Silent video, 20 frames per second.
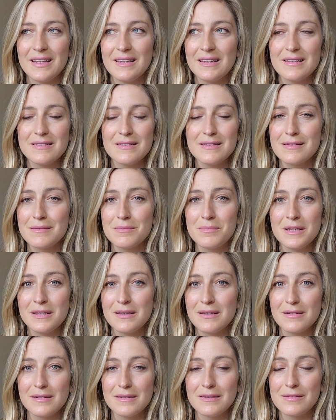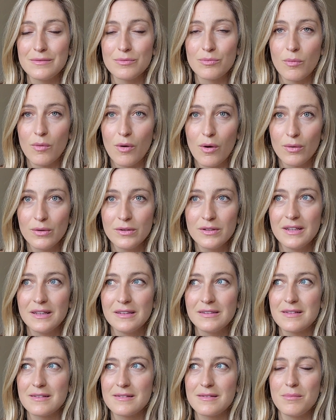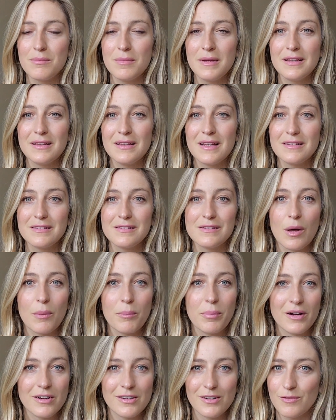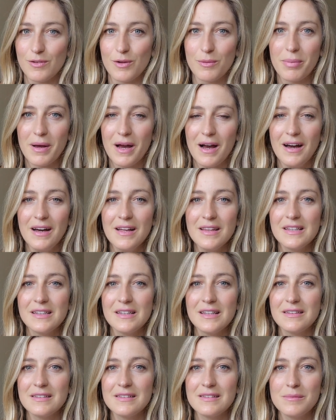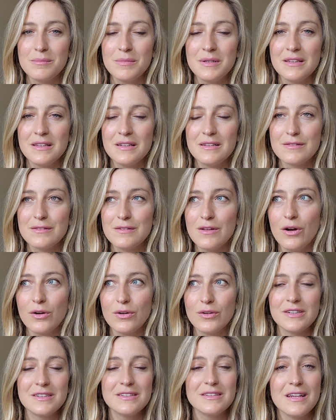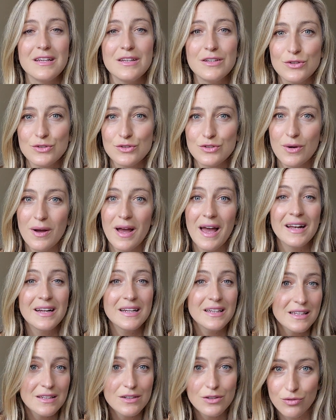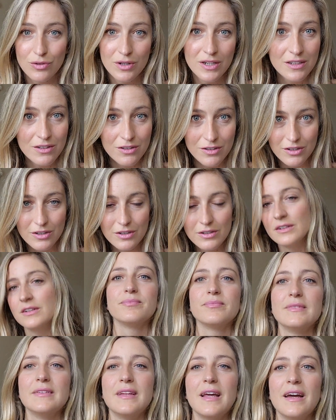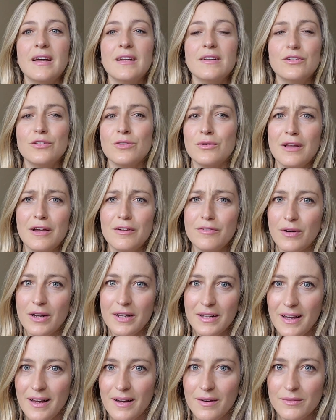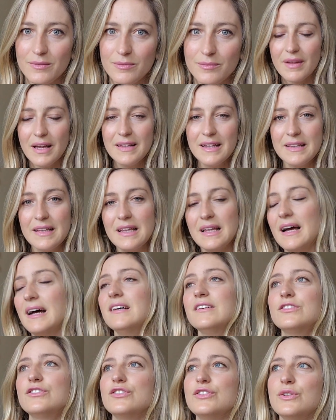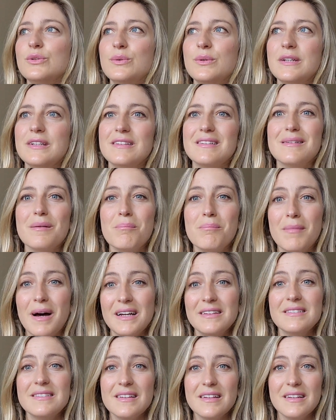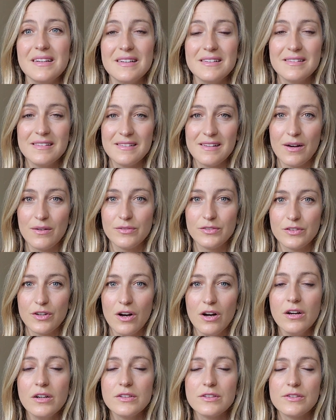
That doesn't mean that it's wrong. That doesn't mean that it's not part of your path. And that doesn't mean that it's not going to take you to anything greater than your life right now. And then the last 2 is mindset and self-talk.